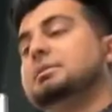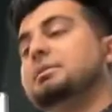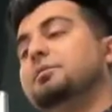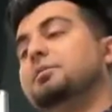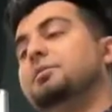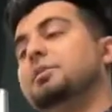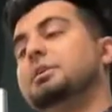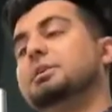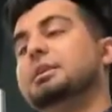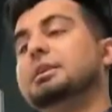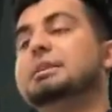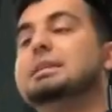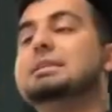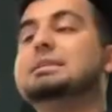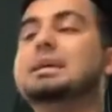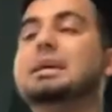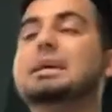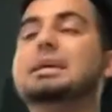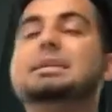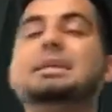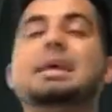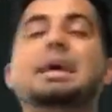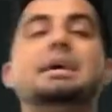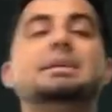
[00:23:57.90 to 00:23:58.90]
is the first.
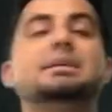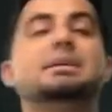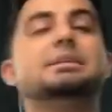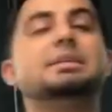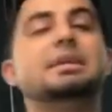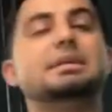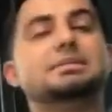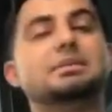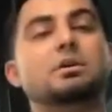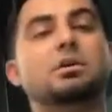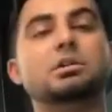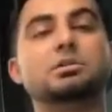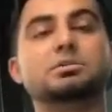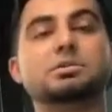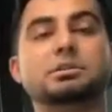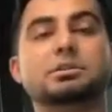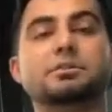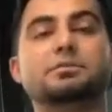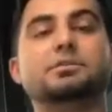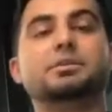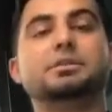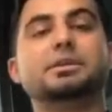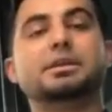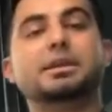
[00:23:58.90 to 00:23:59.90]
It has also
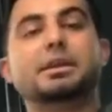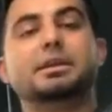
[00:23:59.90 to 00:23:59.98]
the further